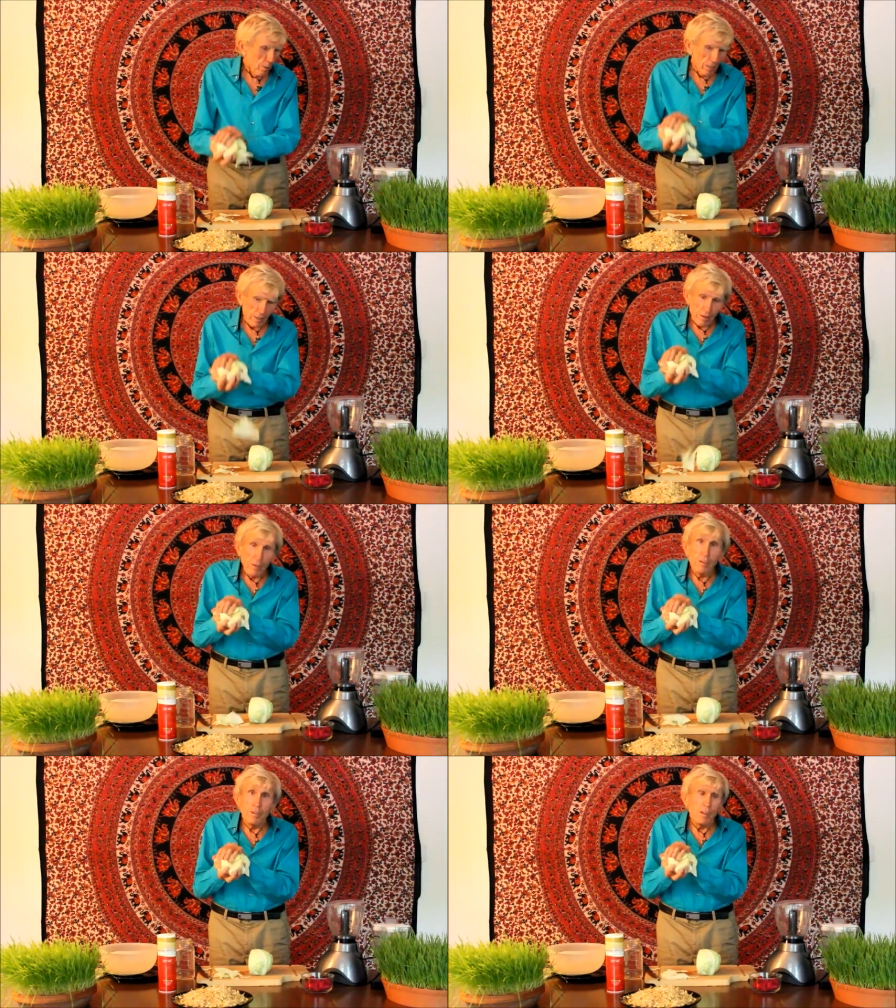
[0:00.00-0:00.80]
Well,
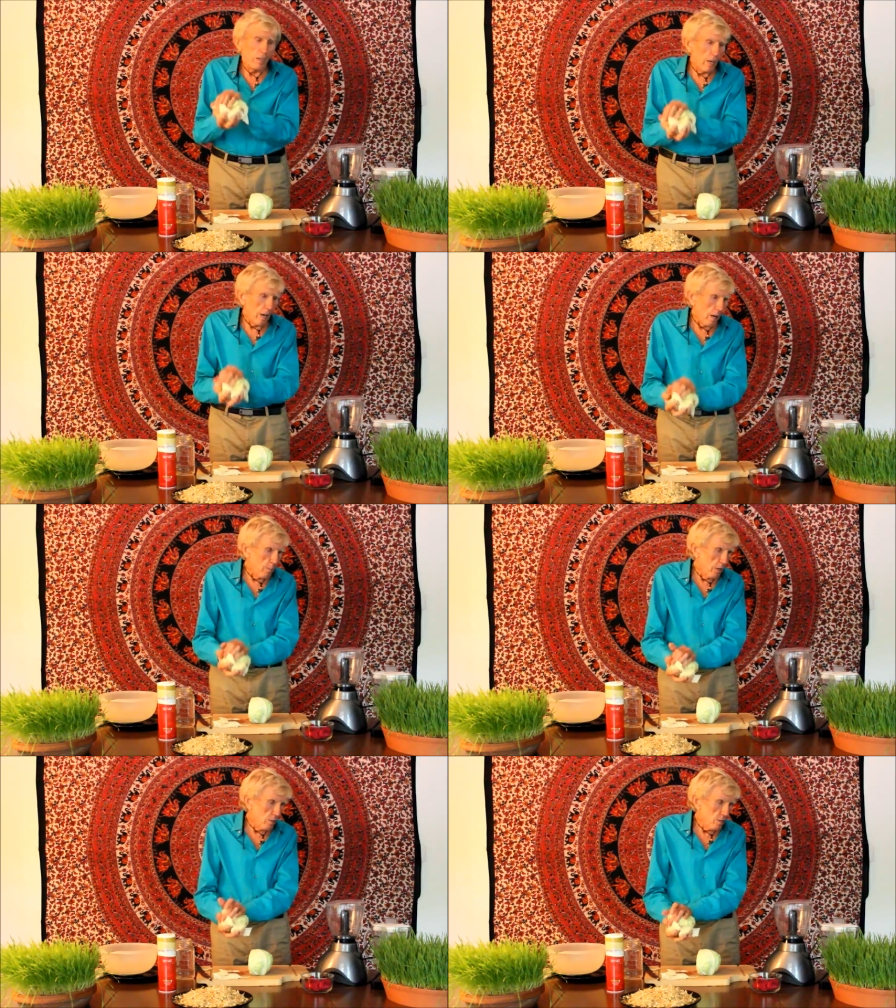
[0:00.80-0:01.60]
this is the
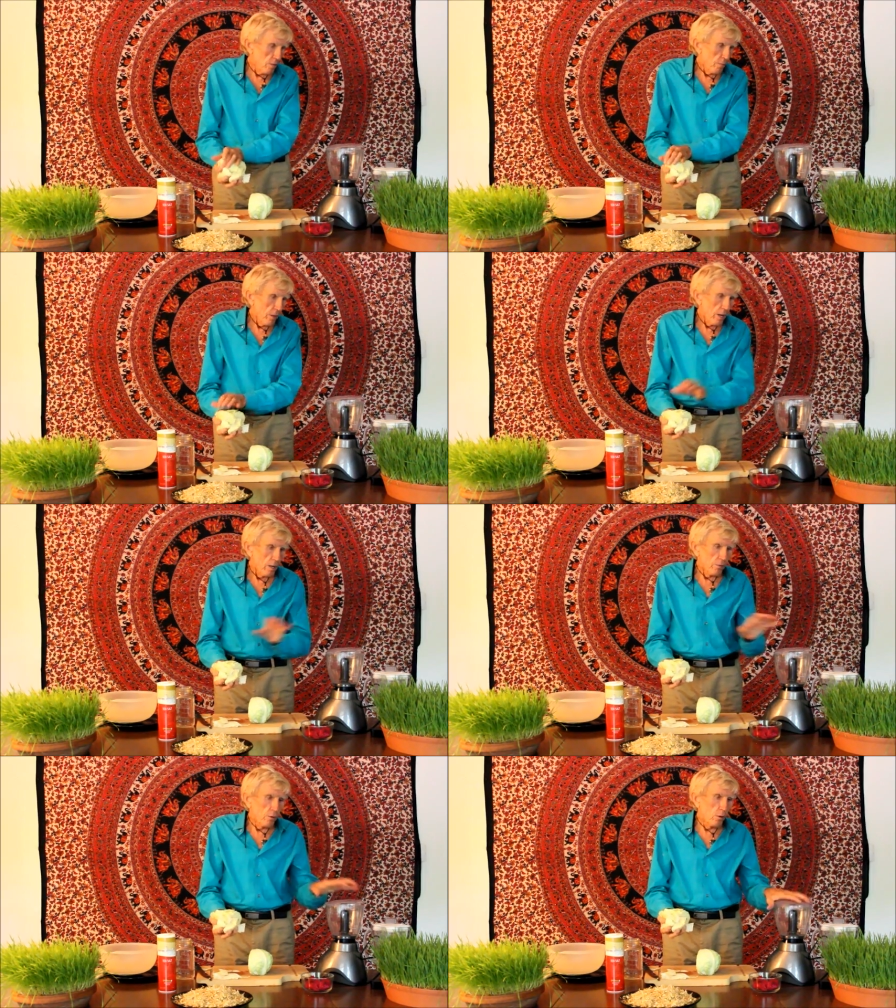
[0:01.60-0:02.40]
cabbage,
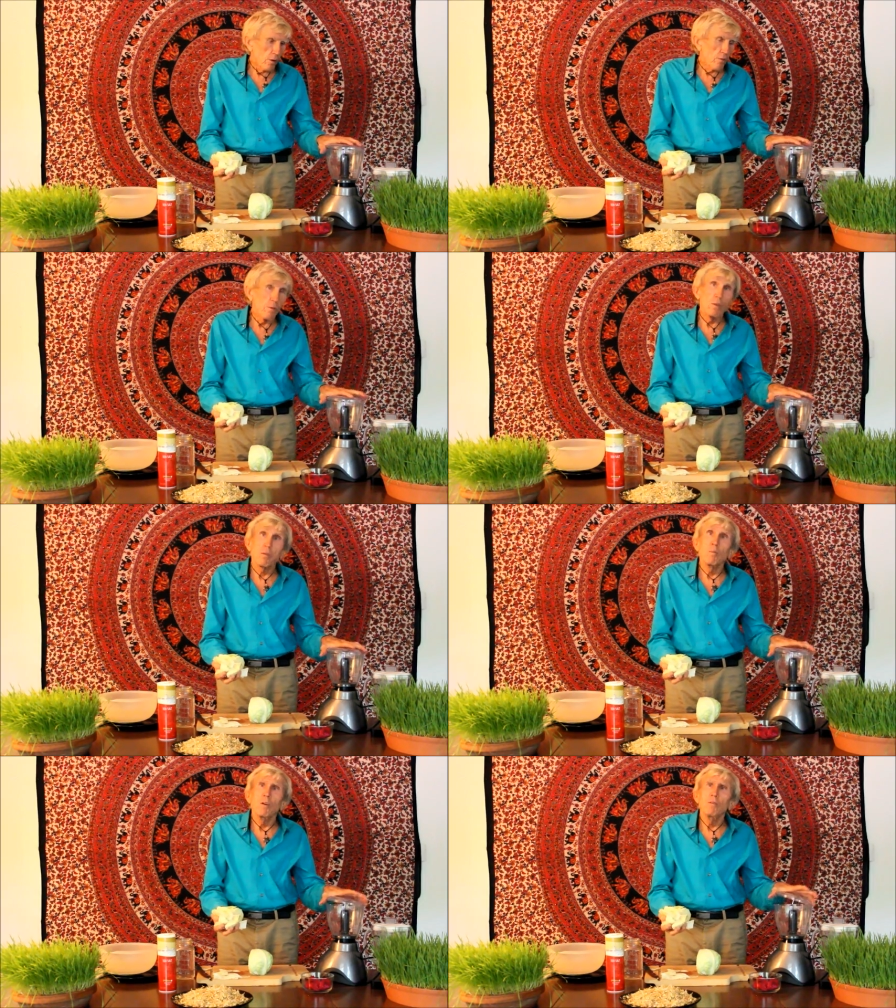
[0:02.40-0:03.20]
and of course we
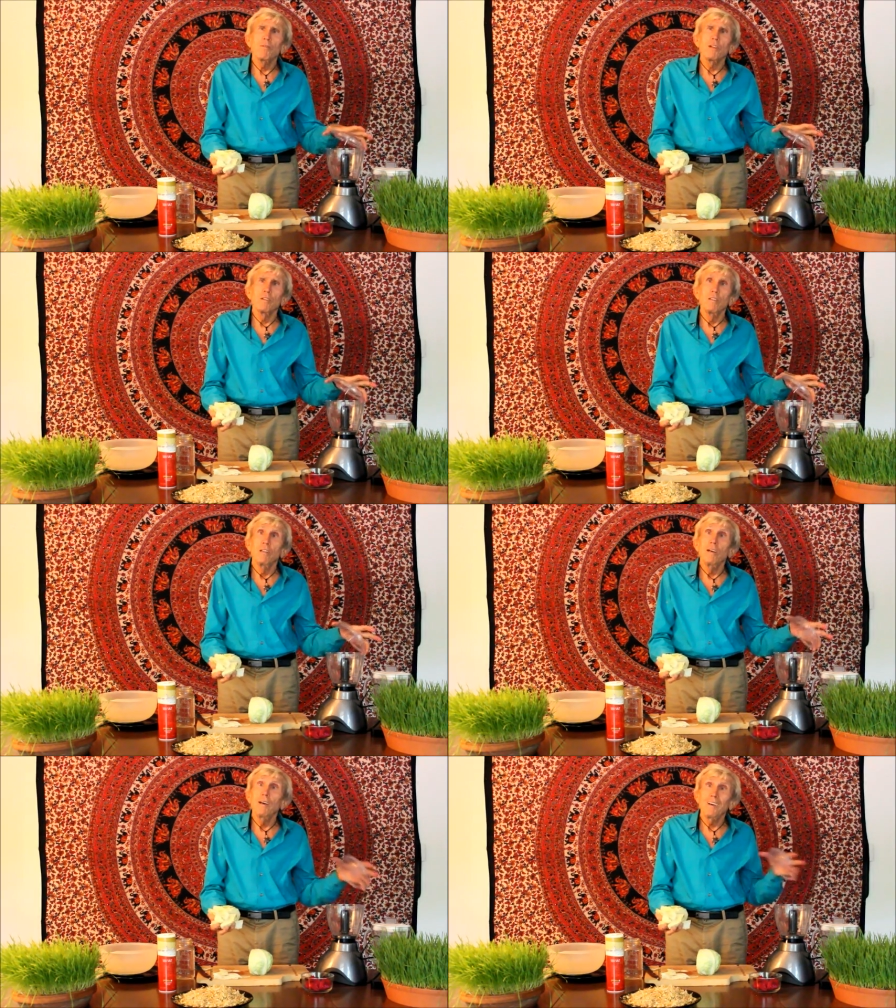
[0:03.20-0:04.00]
remove the
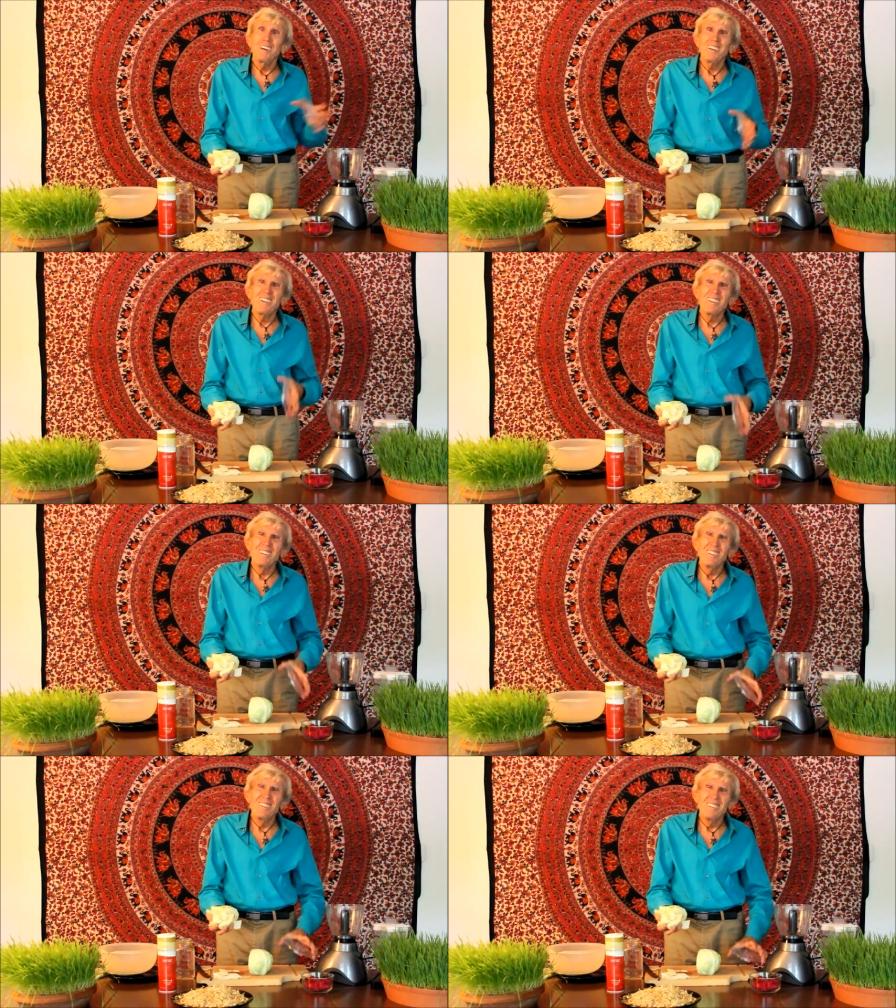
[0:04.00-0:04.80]
lid
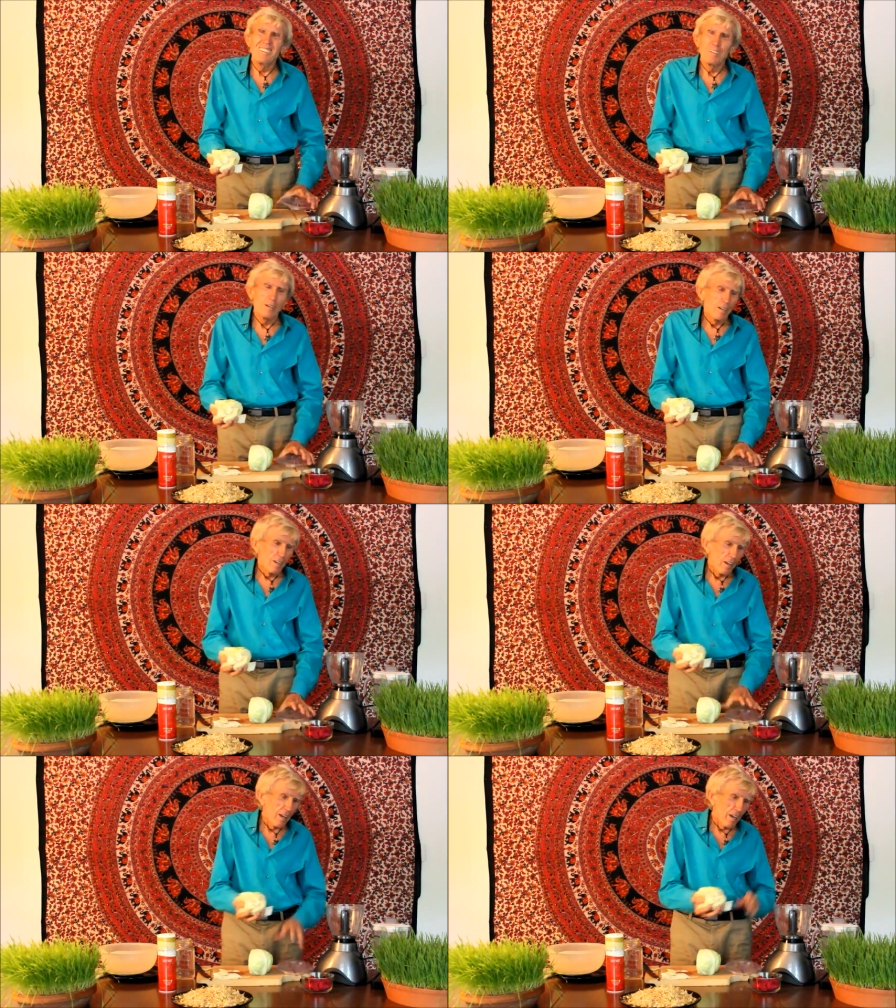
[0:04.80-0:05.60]

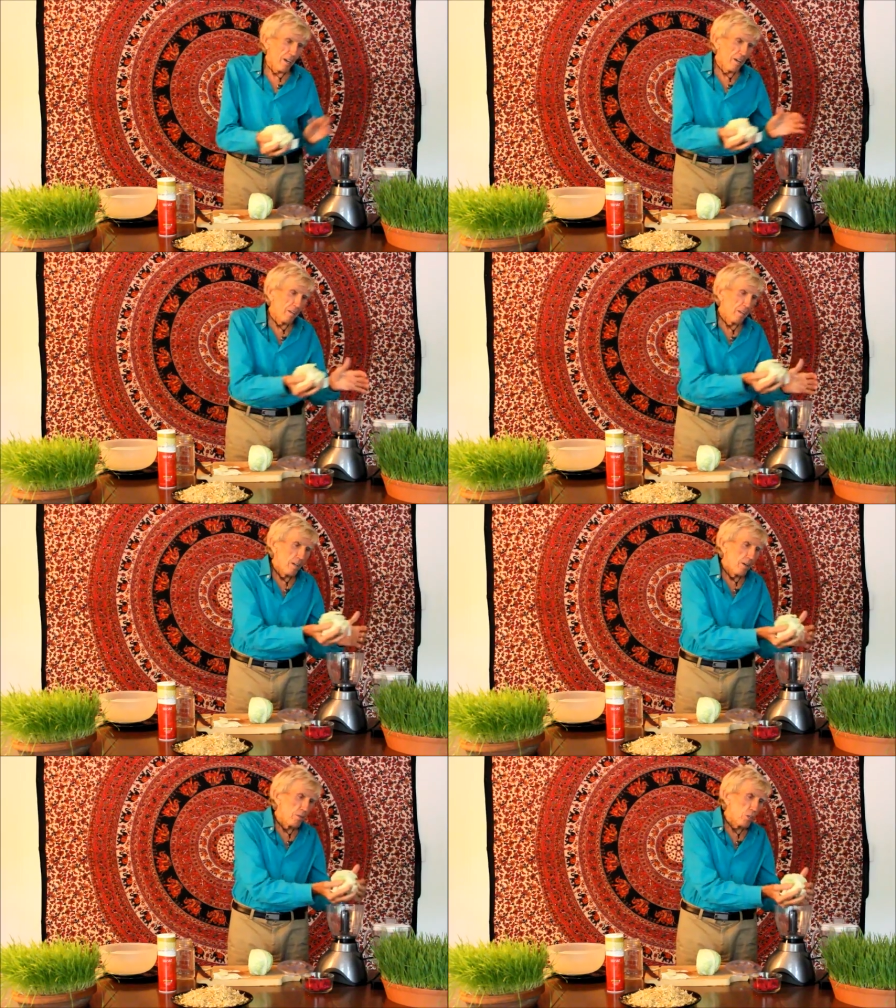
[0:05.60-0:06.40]
and
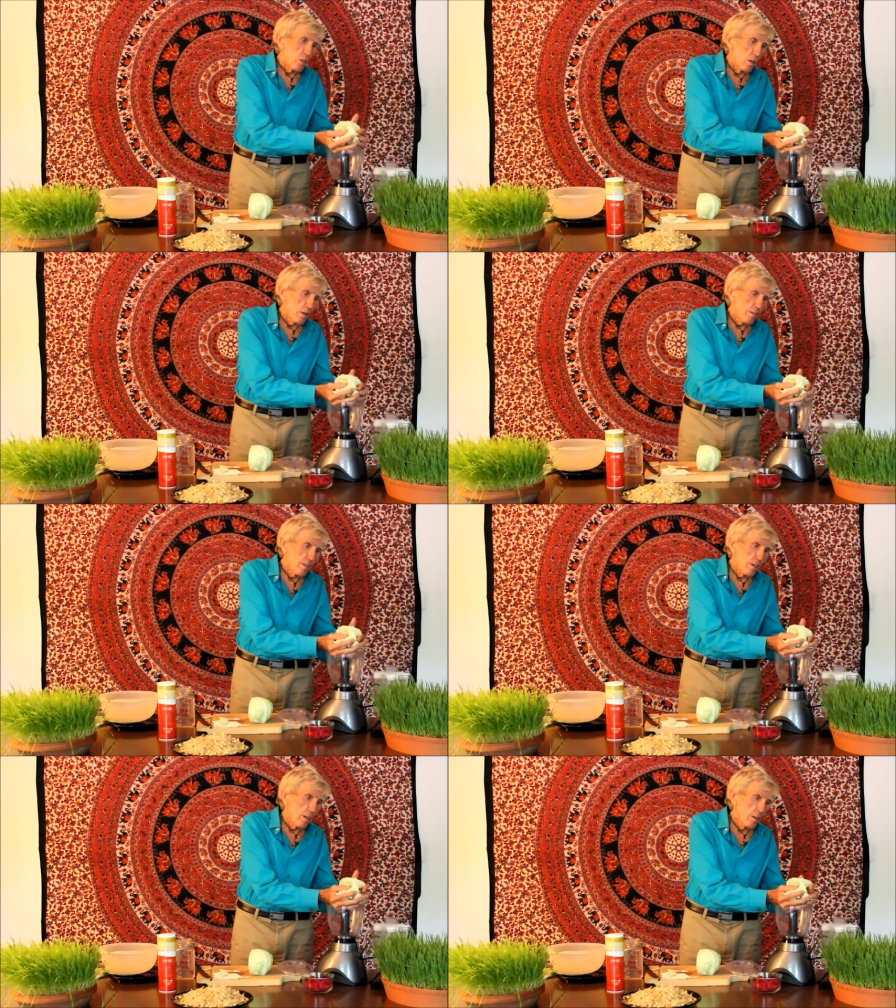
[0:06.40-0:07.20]
we toss
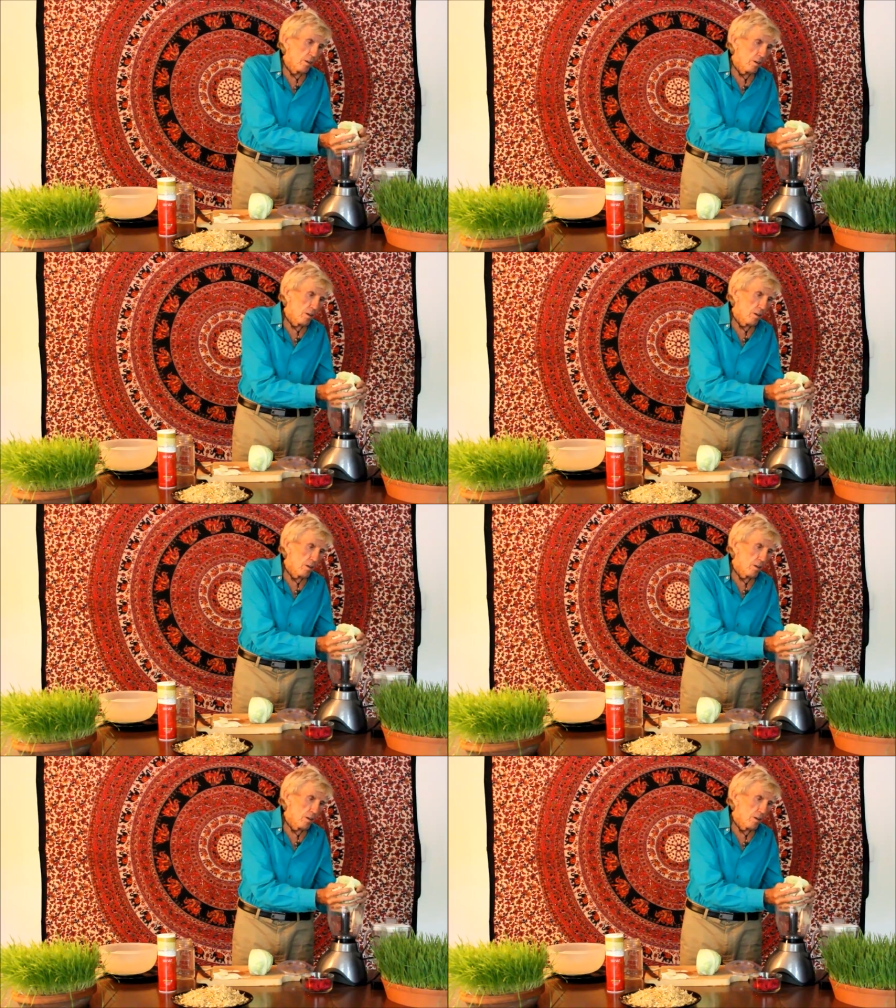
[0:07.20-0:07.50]
it in.